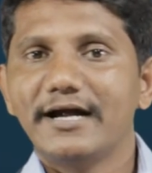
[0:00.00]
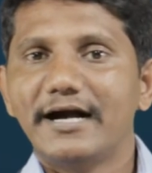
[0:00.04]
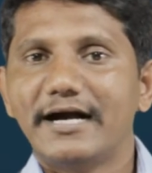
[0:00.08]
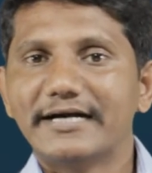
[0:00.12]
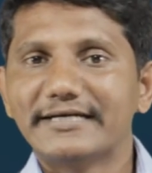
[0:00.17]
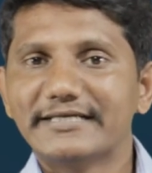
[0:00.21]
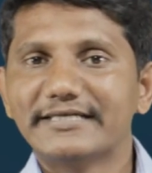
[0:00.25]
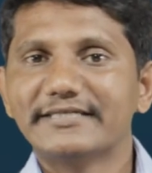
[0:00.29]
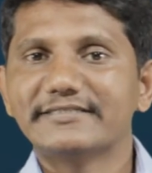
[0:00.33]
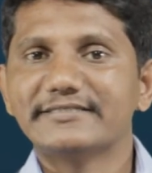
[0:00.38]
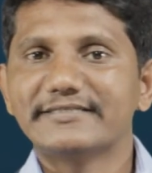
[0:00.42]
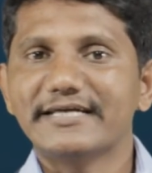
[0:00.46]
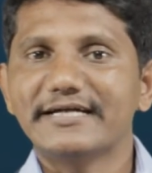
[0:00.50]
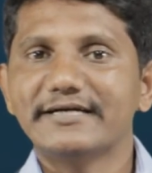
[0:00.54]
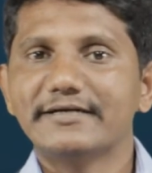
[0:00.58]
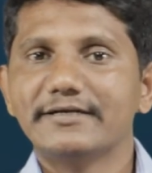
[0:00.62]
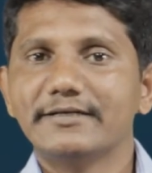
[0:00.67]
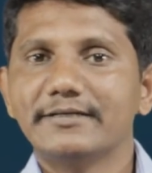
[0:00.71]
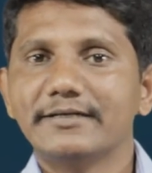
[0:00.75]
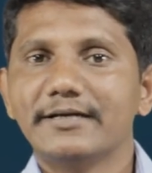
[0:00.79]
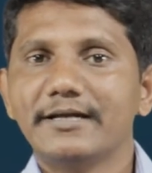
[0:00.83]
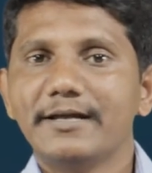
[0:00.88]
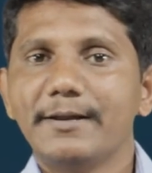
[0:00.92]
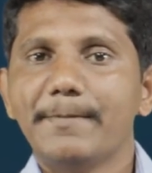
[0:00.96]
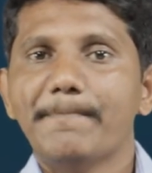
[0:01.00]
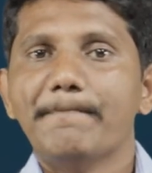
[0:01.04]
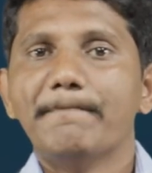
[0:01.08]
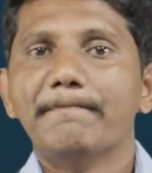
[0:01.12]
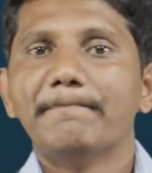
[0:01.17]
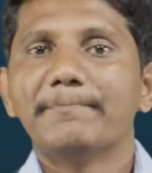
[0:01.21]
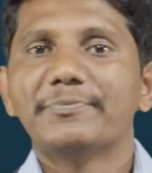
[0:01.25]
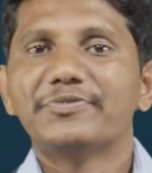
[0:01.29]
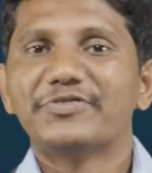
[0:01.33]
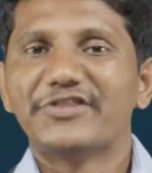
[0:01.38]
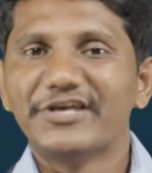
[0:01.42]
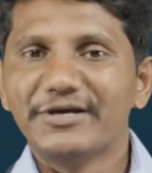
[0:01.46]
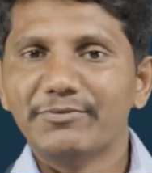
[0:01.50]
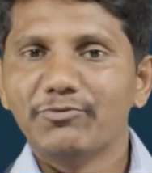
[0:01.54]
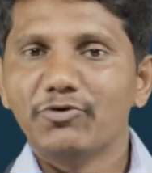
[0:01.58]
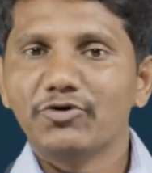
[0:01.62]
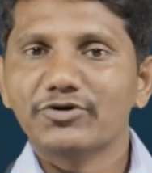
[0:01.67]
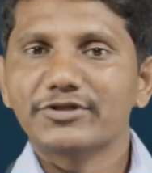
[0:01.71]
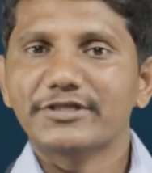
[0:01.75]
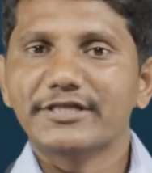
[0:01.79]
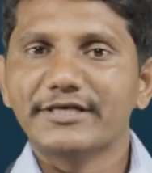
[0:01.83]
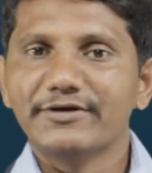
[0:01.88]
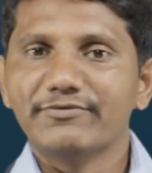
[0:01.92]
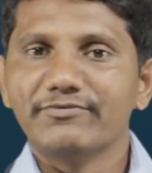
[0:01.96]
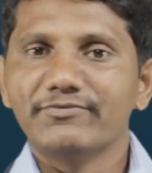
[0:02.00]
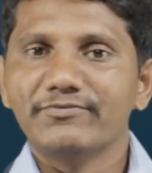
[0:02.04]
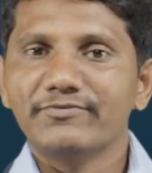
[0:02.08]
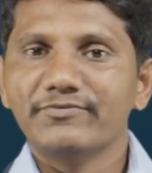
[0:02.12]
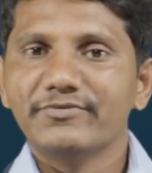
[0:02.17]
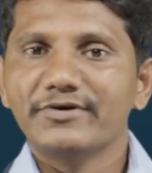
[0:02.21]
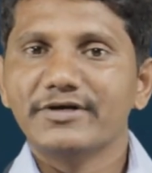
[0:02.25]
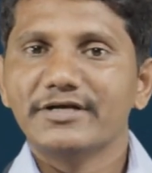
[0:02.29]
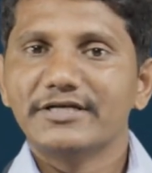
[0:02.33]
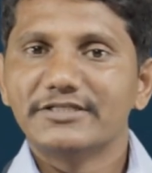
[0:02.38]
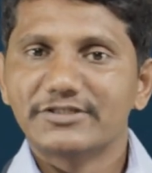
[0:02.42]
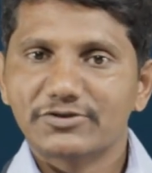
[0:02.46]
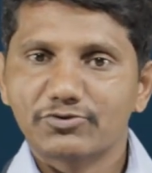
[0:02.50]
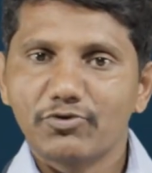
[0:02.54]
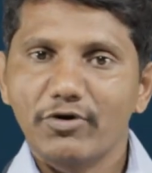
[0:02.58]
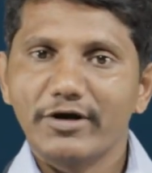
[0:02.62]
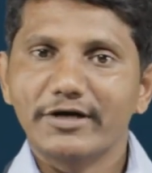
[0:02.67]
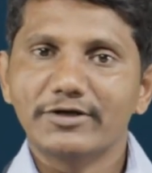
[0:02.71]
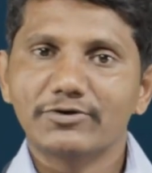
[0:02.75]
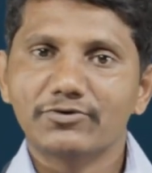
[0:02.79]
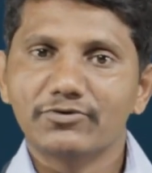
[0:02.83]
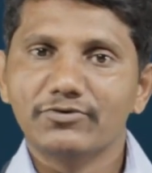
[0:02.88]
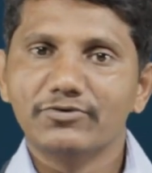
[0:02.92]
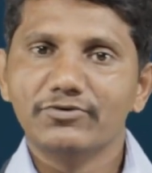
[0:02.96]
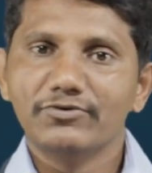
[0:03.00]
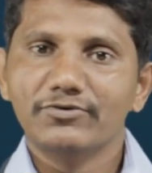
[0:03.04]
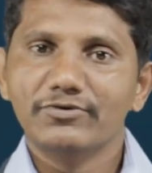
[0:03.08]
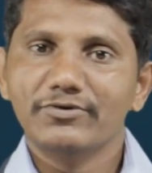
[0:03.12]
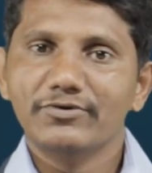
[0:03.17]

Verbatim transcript: and he said, Timothy is going to